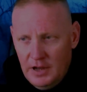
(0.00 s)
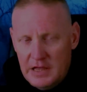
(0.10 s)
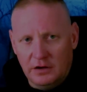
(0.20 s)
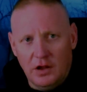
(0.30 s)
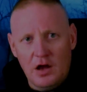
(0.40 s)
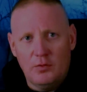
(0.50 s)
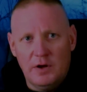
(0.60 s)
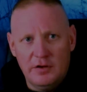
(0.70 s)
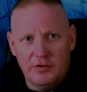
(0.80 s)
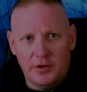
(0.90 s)
In a lot of
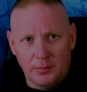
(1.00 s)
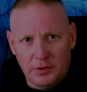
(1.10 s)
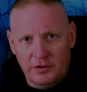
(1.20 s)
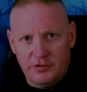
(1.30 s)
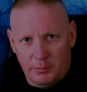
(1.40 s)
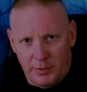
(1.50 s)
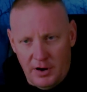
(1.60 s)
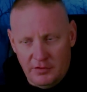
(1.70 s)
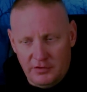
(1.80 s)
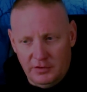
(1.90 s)
ways, they're really
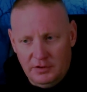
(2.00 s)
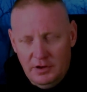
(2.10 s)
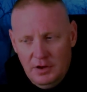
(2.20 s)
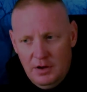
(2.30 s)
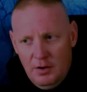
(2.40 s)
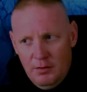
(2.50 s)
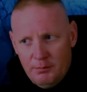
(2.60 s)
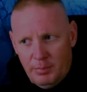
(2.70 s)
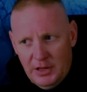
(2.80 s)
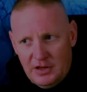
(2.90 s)
surprising
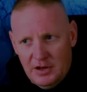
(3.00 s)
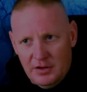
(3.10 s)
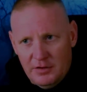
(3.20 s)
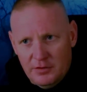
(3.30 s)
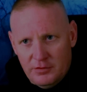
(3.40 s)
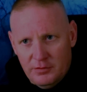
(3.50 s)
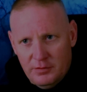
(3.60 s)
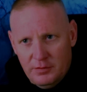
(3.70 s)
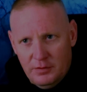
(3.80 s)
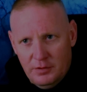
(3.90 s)
because
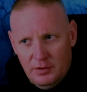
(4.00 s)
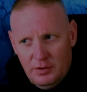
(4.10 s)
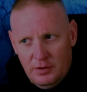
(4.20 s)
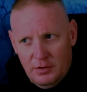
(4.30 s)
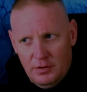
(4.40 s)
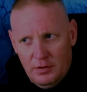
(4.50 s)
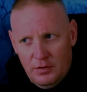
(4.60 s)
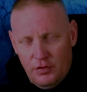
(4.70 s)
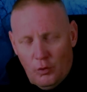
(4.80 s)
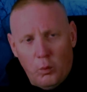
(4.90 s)

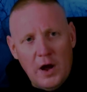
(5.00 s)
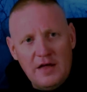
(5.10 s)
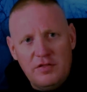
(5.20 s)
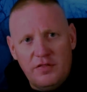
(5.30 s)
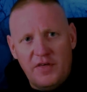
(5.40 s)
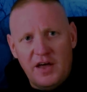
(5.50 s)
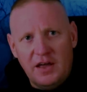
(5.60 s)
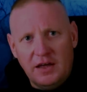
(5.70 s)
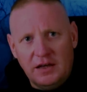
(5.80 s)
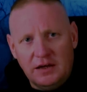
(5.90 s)
the way that
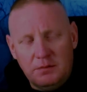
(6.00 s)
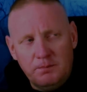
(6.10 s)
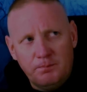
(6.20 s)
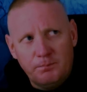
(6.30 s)
they